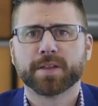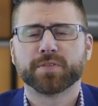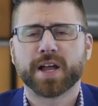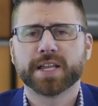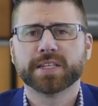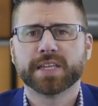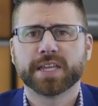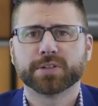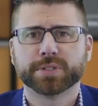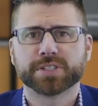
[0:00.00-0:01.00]
Find the
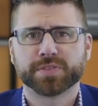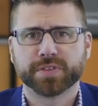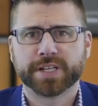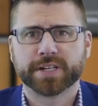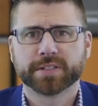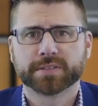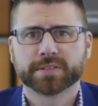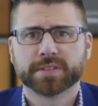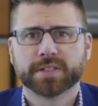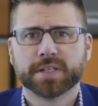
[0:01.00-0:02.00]
aqueous flare.
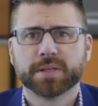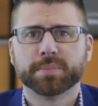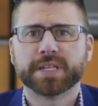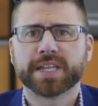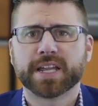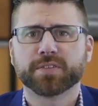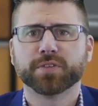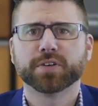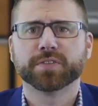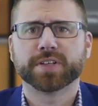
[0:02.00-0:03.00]
Be
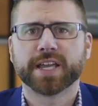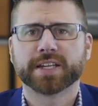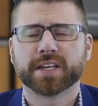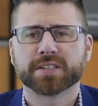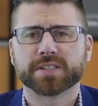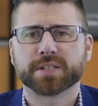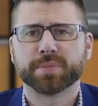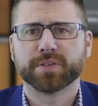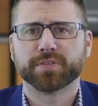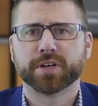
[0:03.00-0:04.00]
careful of diagnostic
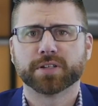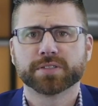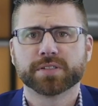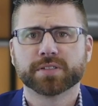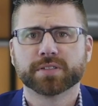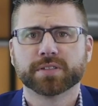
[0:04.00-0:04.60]
pitfalls.